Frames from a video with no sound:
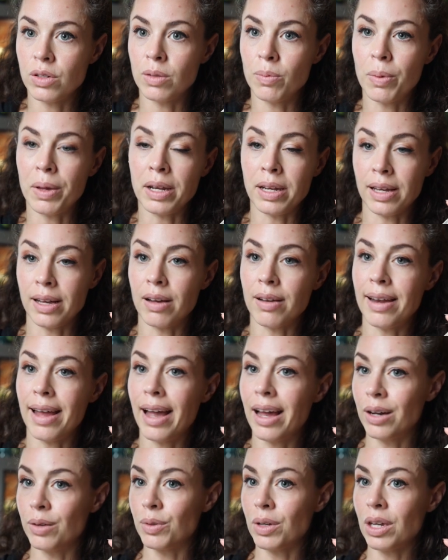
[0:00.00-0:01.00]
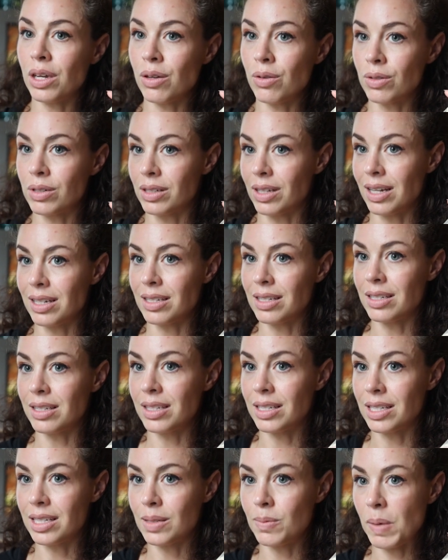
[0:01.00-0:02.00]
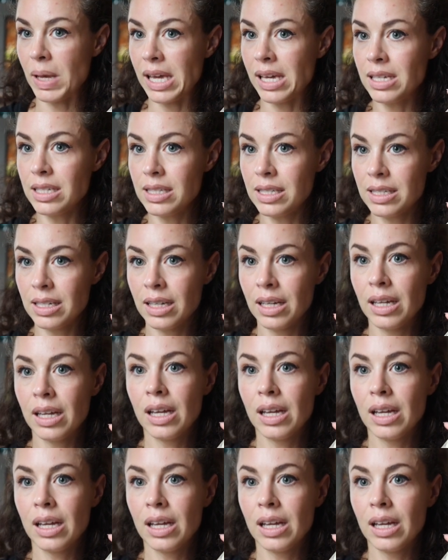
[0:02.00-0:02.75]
depending on how he utilizes his space.